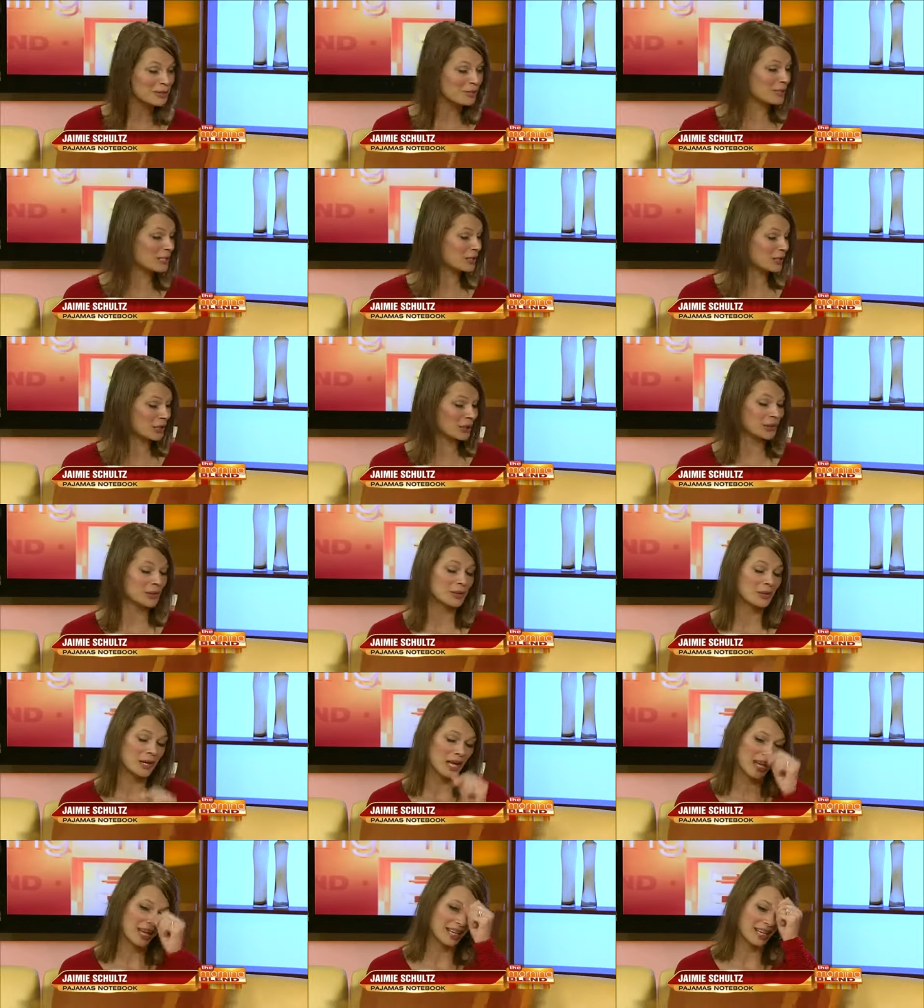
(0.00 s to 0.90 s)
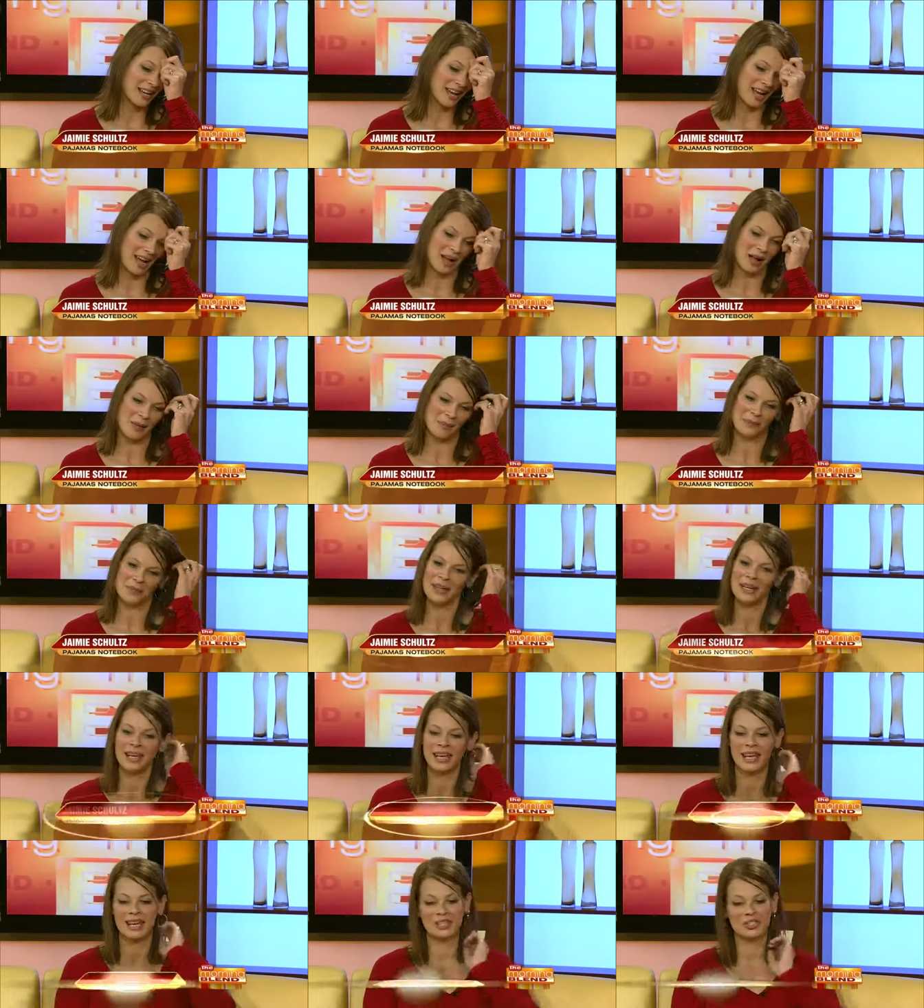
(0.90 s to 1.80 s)
with me too, and um,
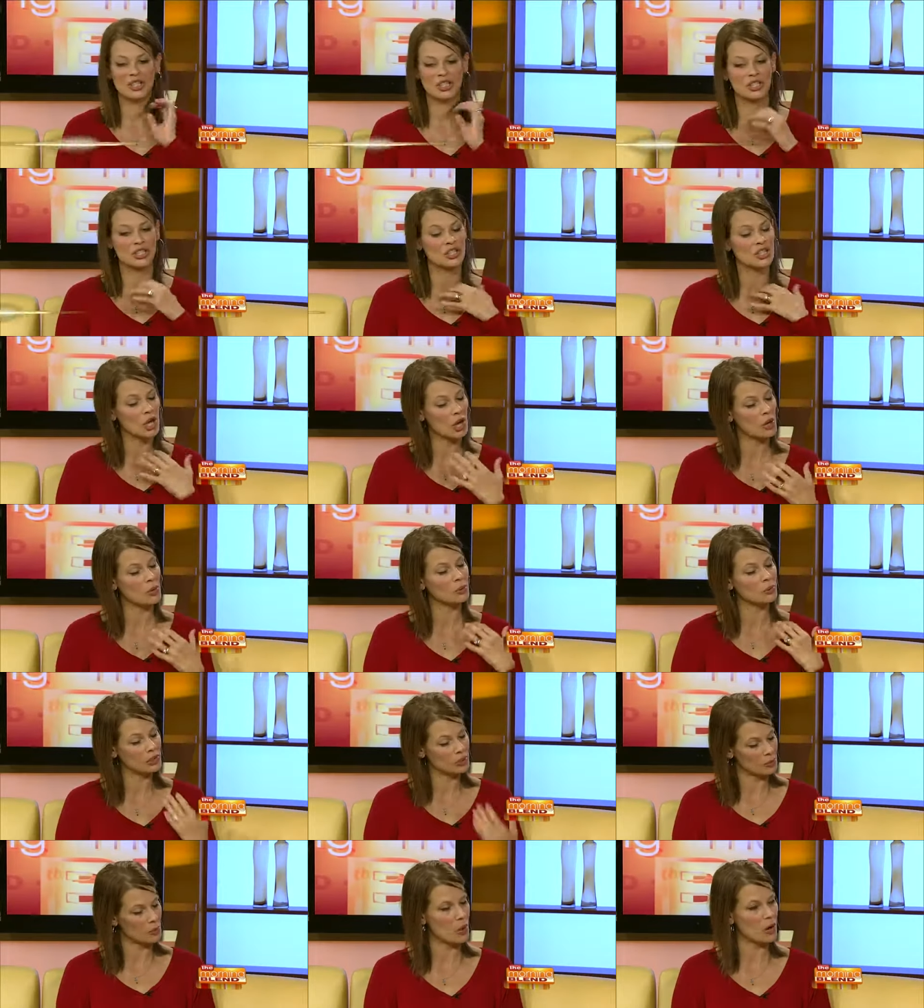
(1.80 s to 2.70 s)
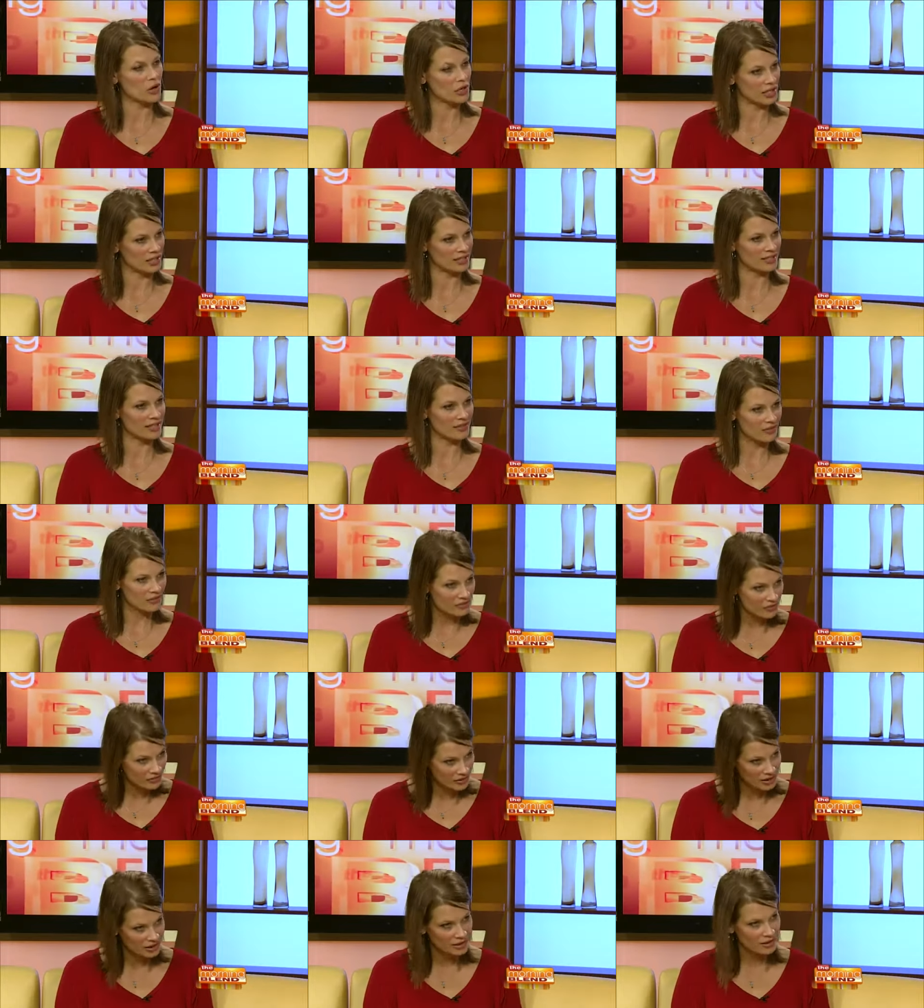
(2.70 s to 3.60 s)
it's just so rewarding to
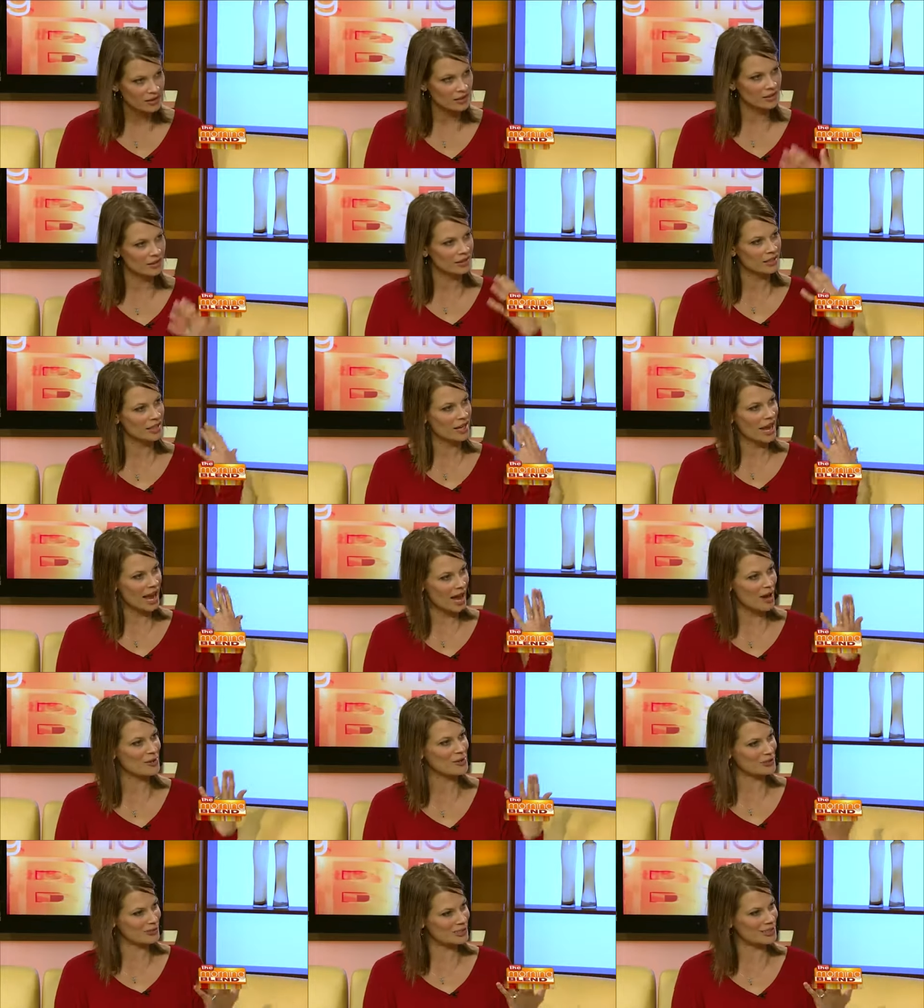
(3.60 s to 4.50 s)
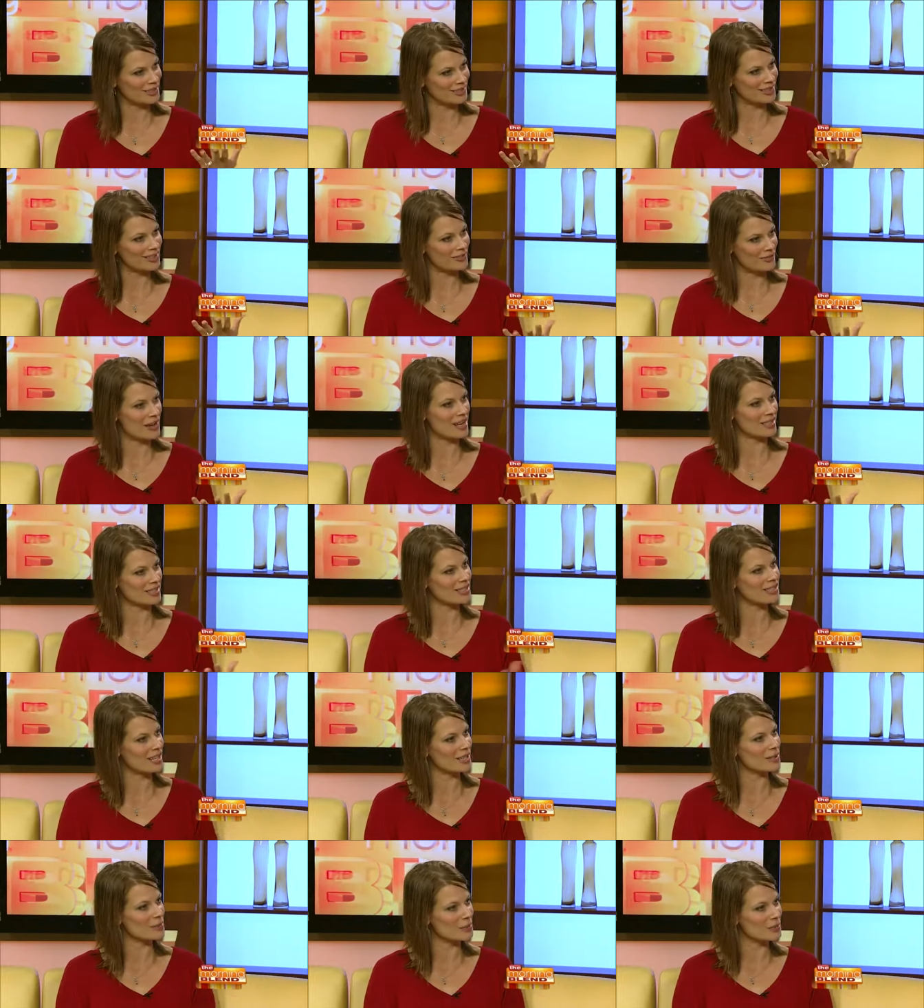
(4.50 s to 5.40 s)
feel how you can affect
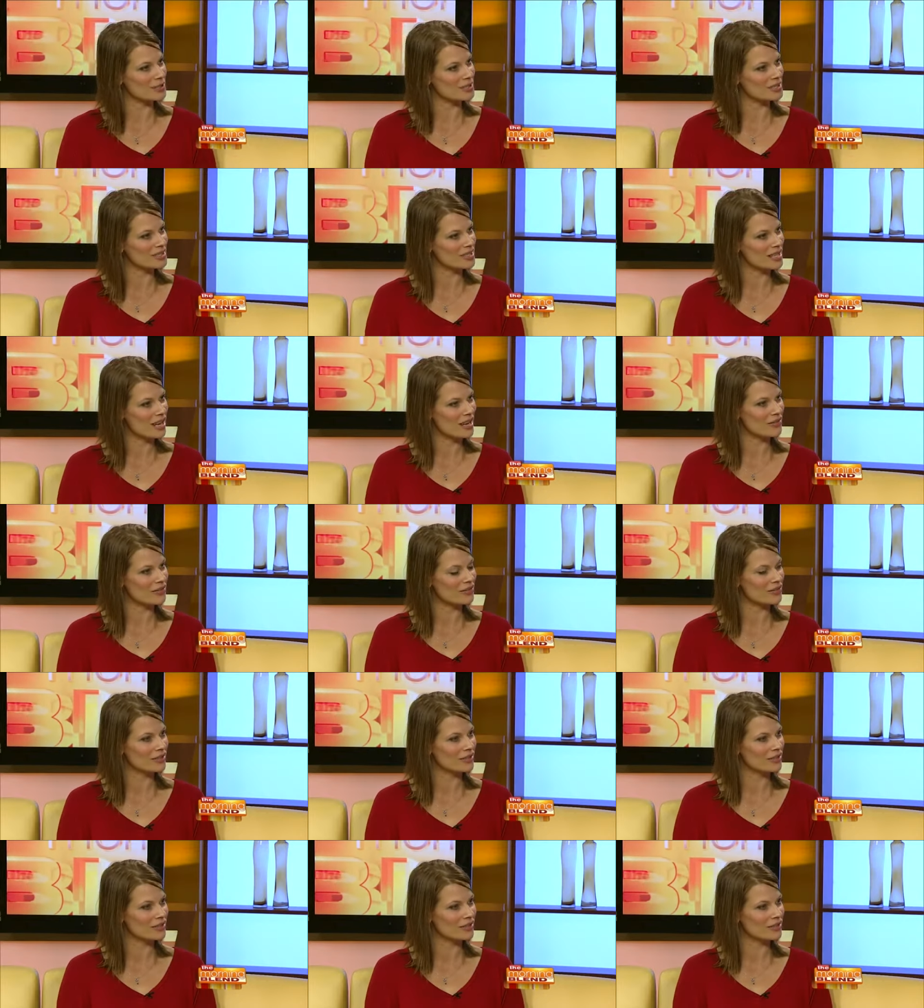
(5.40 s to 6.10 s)
another person's life.